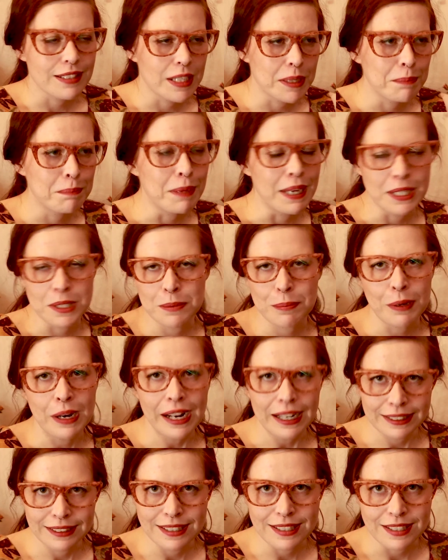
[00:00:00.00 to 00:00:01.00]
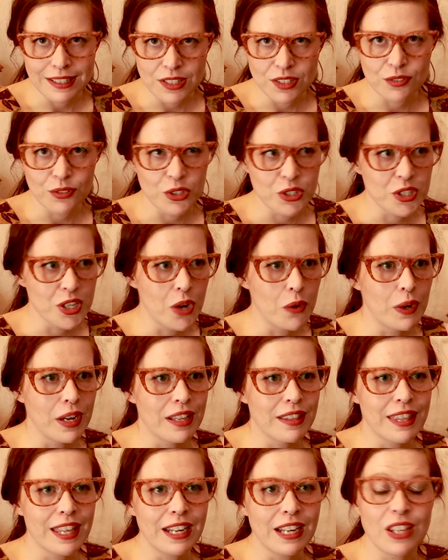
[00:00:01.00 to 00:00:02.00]
like best practices for
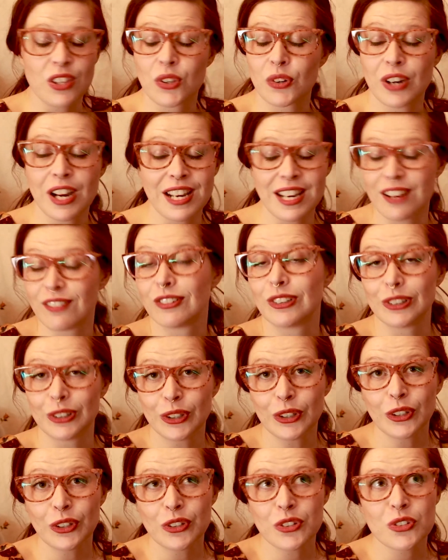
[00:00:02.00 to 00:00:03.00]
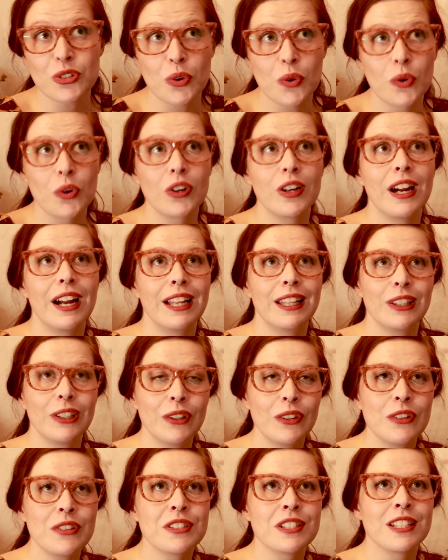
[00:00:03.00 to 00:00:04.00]
sewing that either I never learned or I
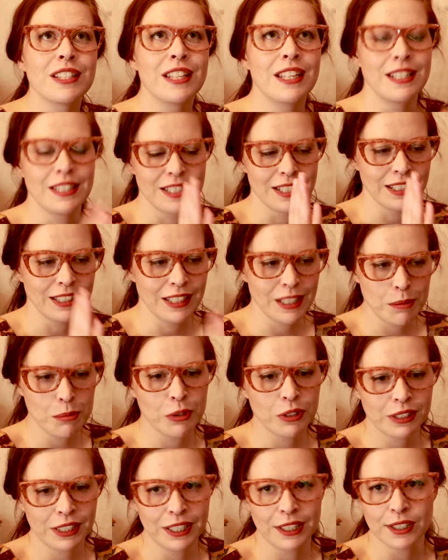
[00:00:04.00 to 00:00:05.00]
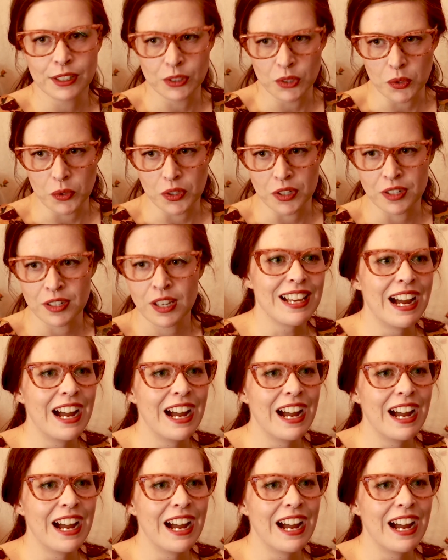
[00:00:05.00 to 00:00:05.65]
learned and then deliberately ignored.